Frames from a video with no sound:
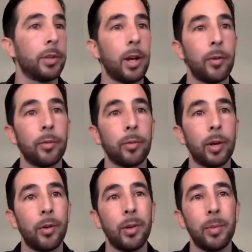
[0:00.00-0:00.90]
Now,
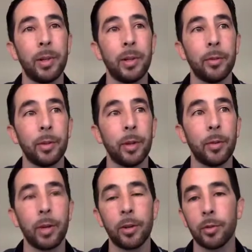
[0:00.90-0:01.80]
only because they
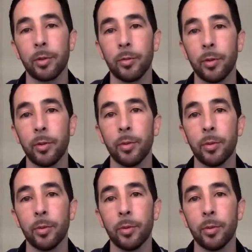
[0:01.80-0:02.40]
weren't answering the phone.